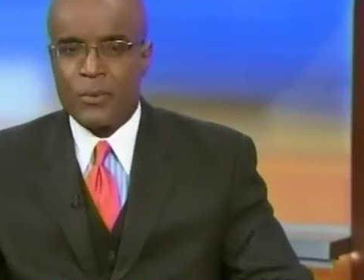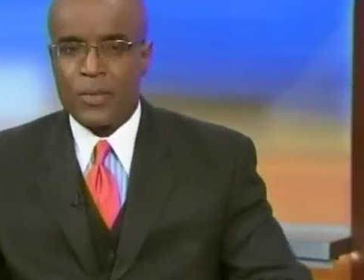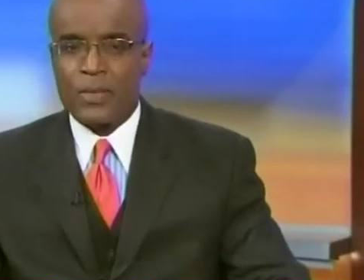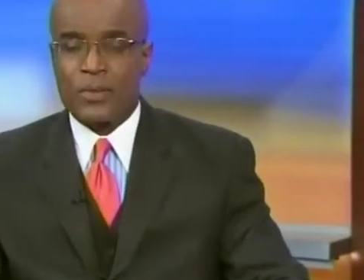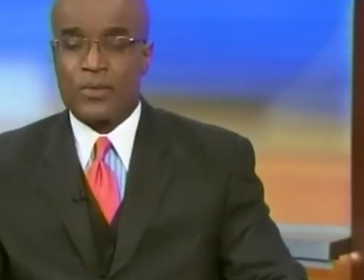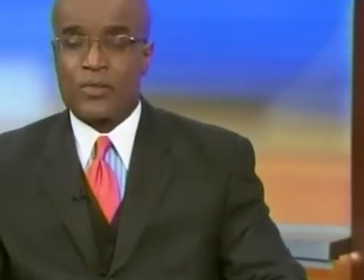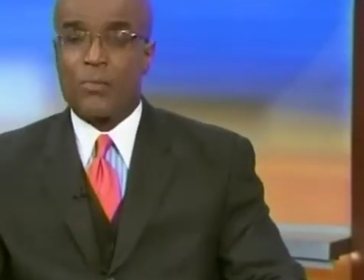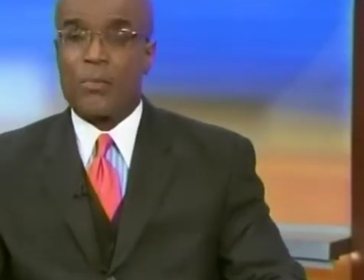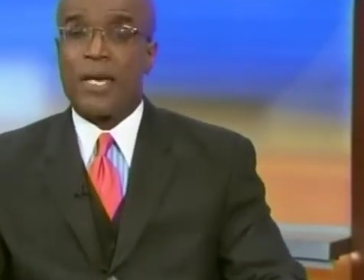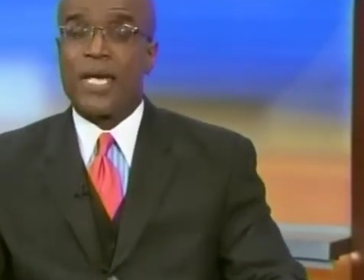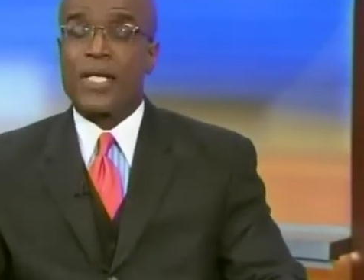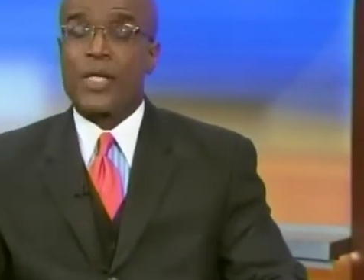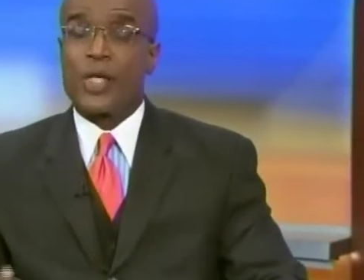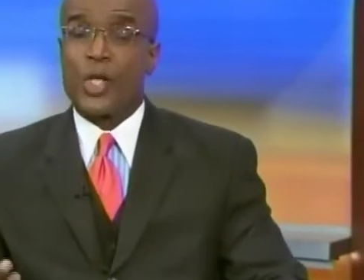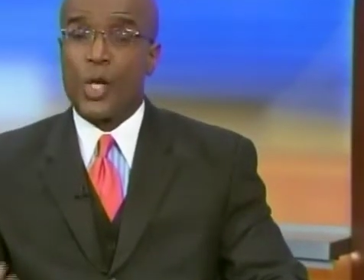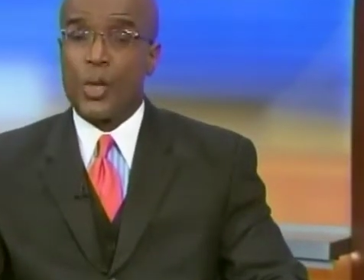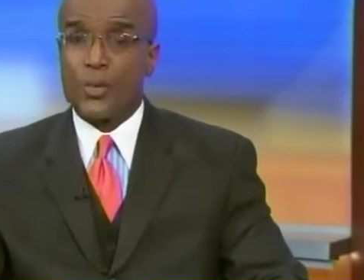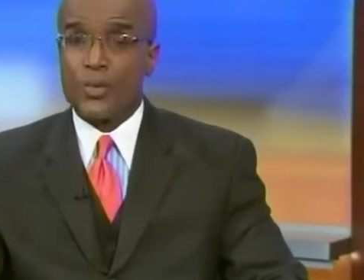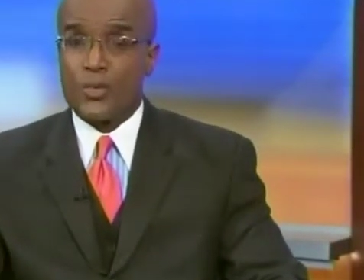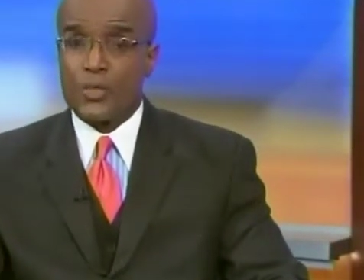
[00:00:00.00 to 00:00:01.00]
Well, you may
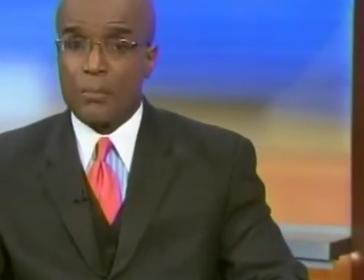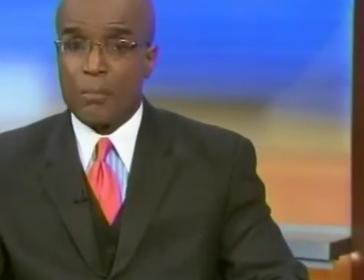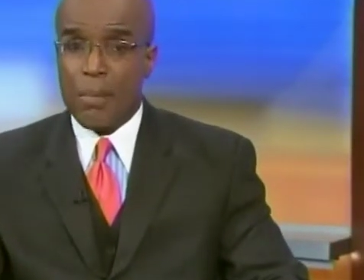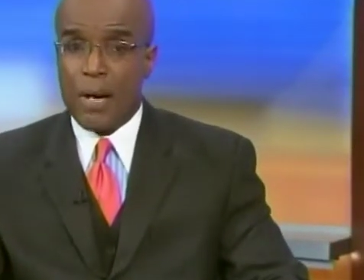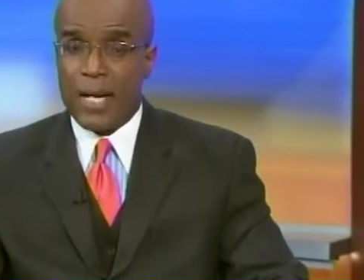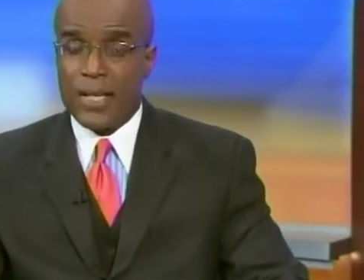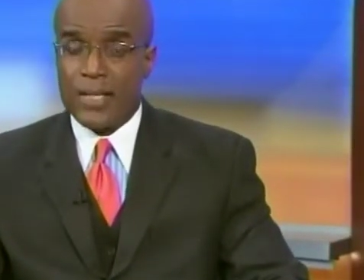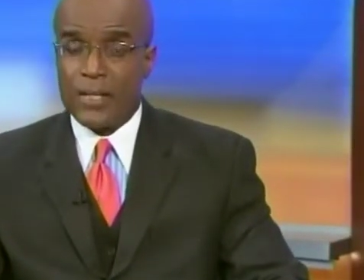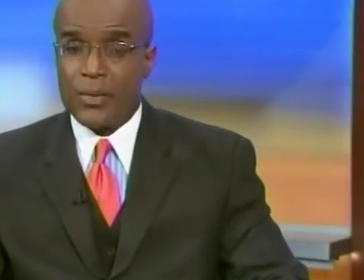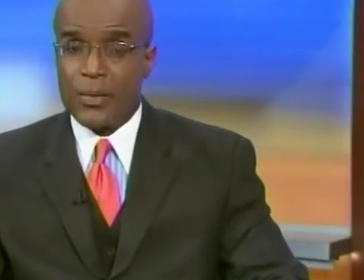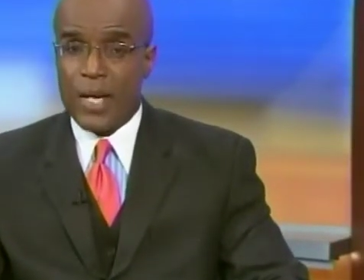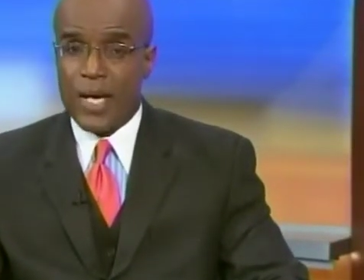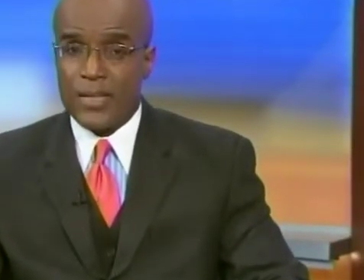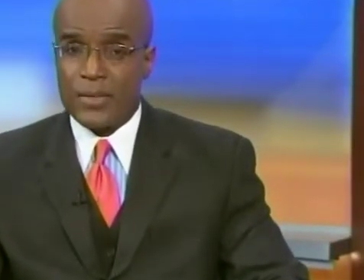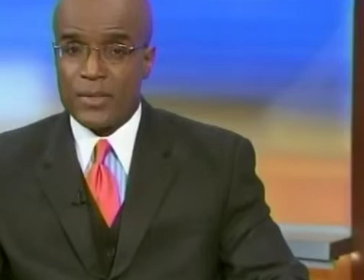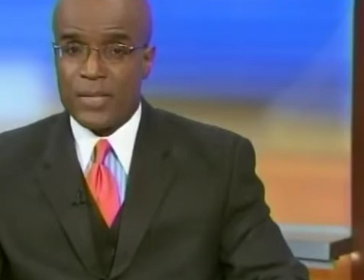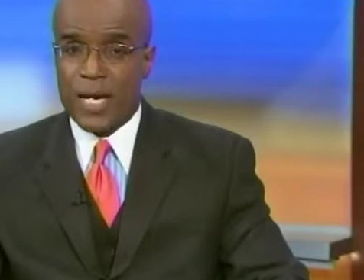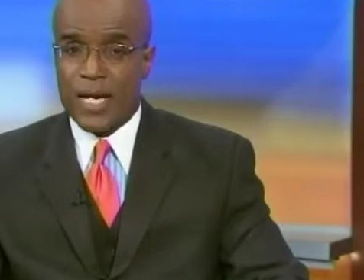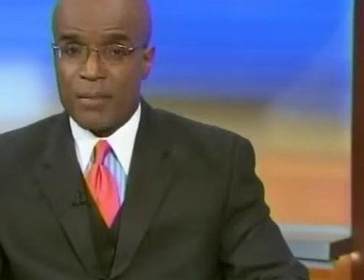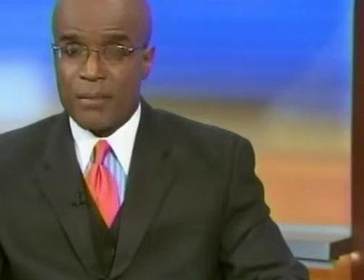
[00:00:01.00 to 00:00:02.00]
know somebody who
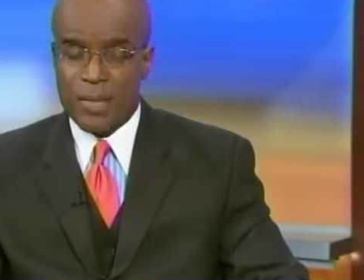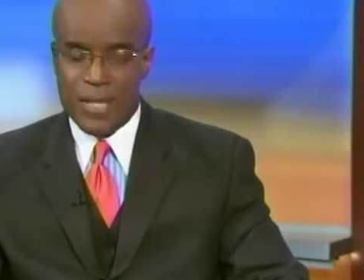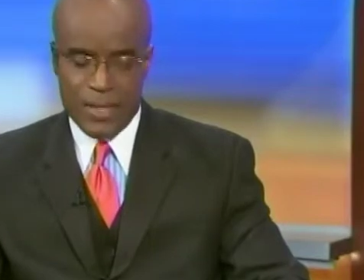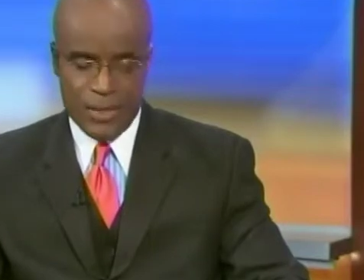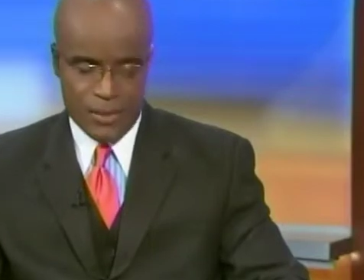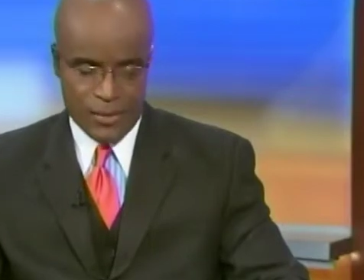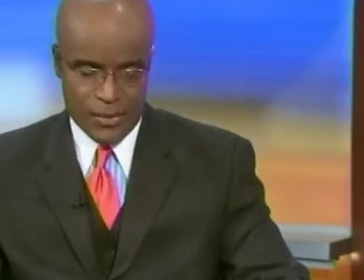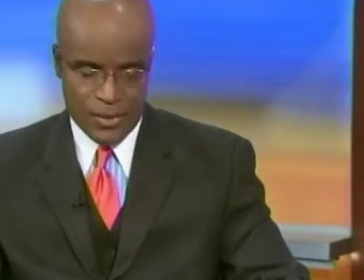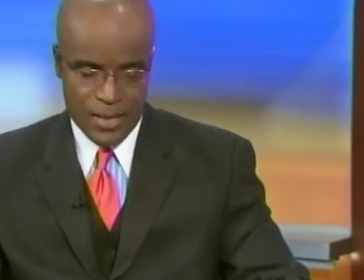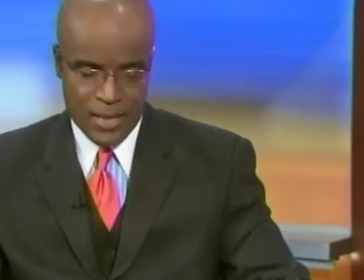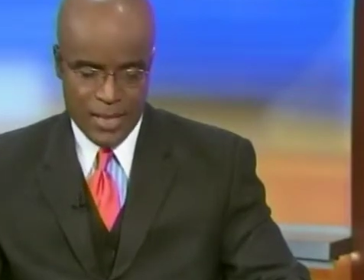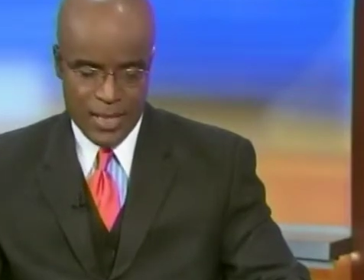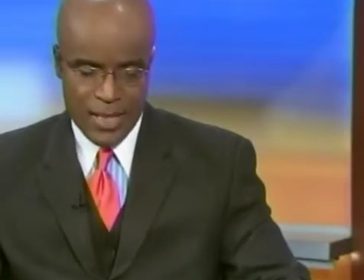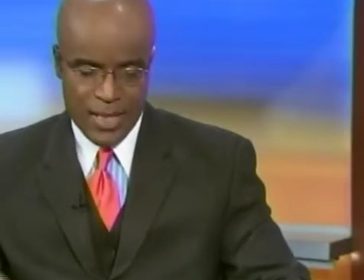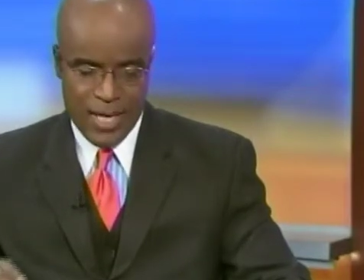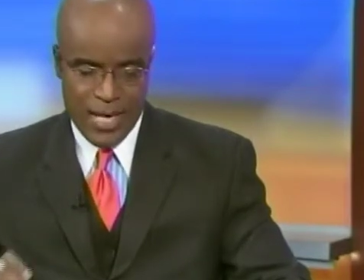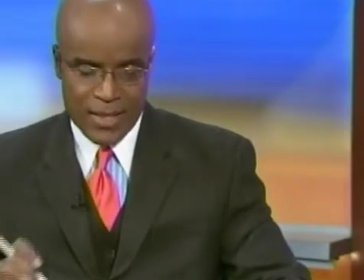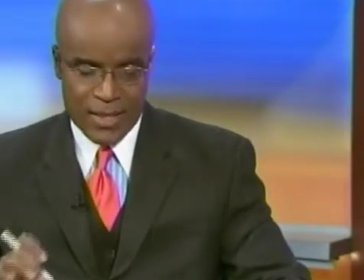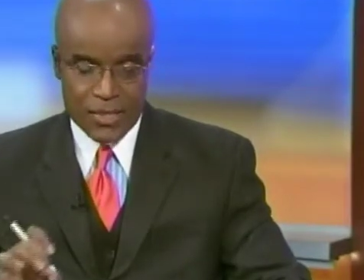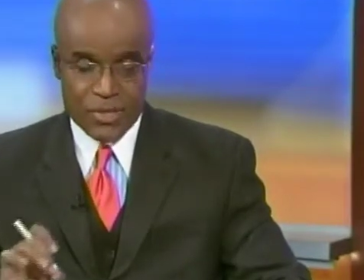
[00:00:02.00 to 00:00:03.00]
has diabetes,
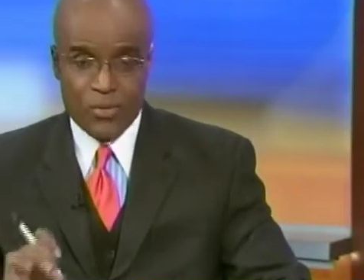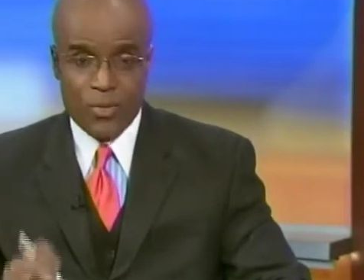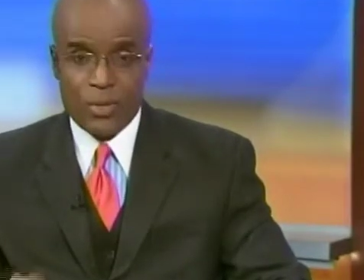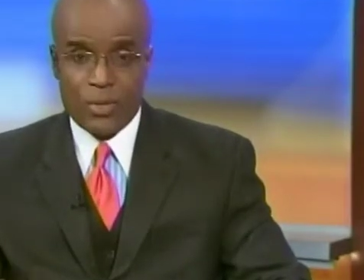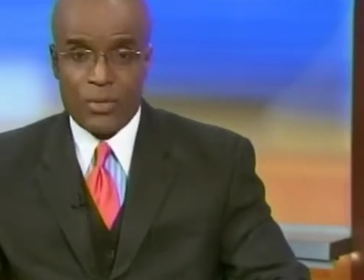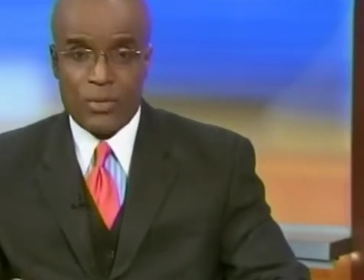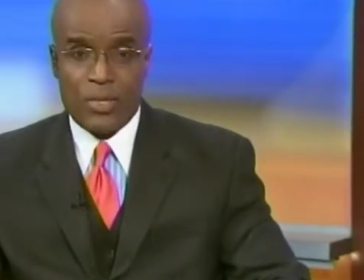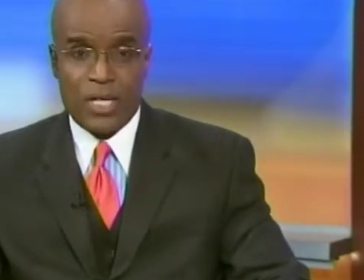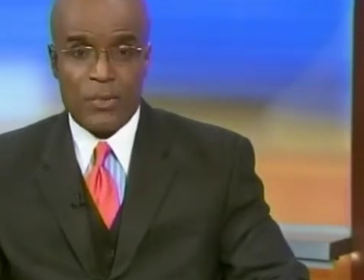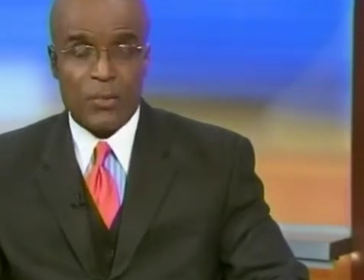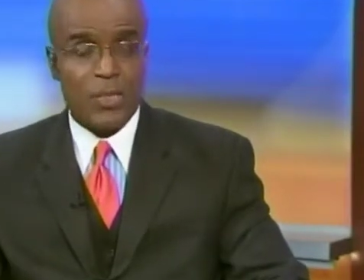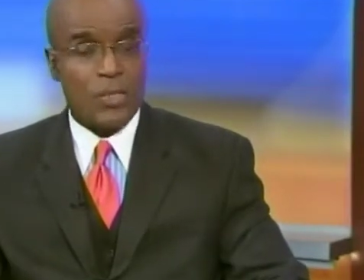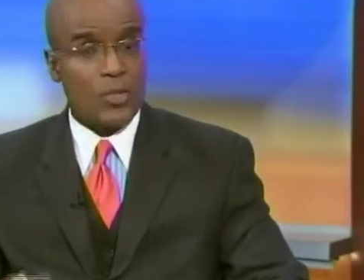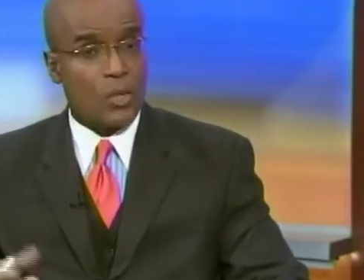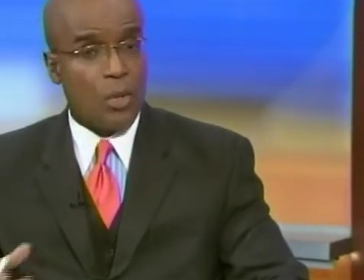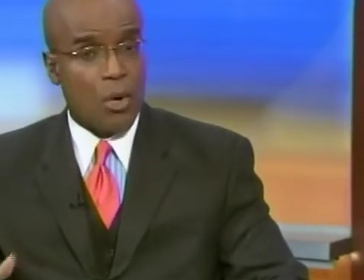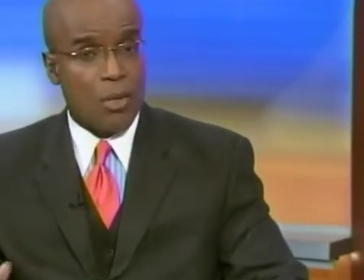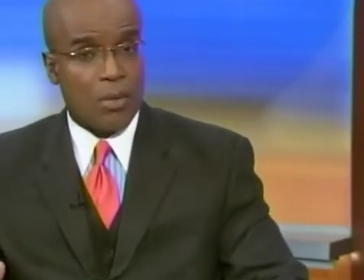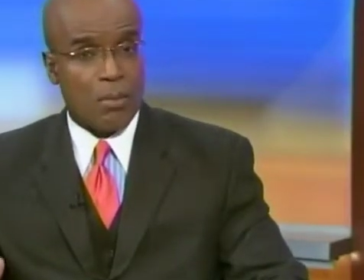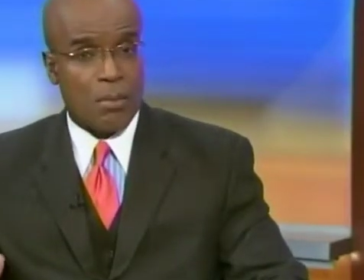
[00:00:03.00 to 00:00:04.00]
and it's critical that we
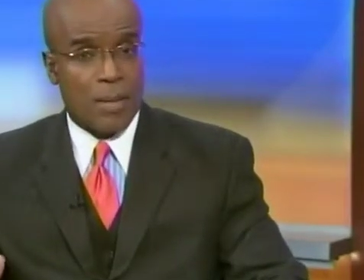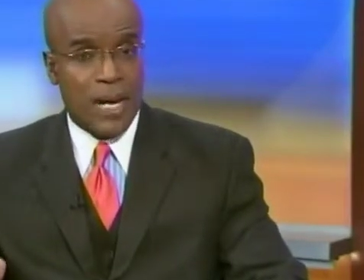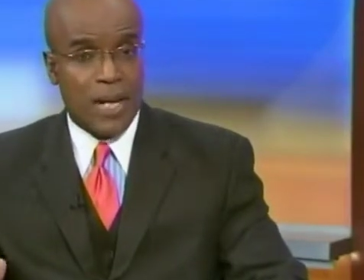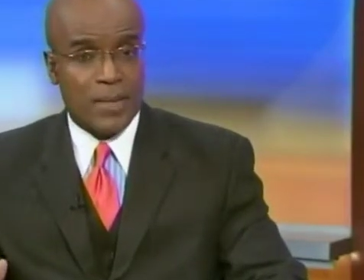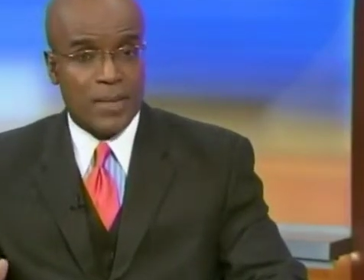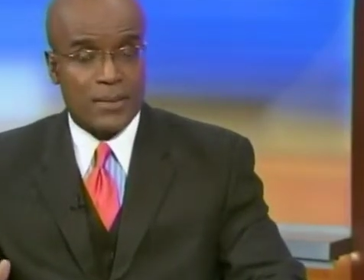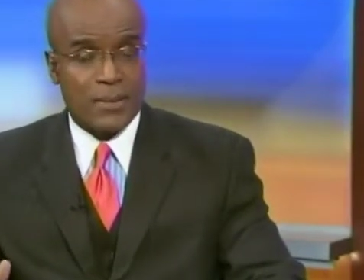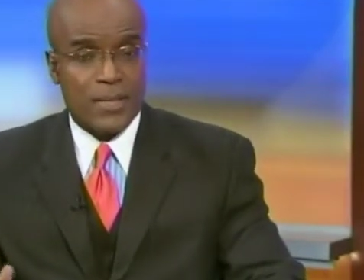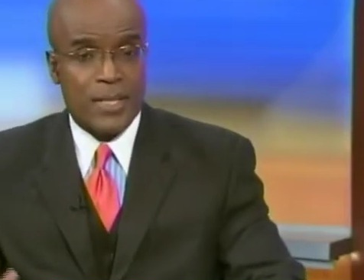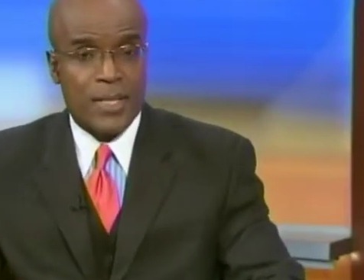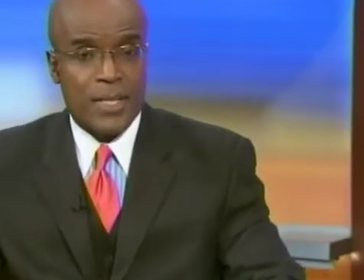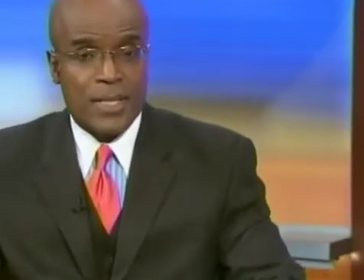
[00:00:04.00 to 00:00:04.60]
talk about it.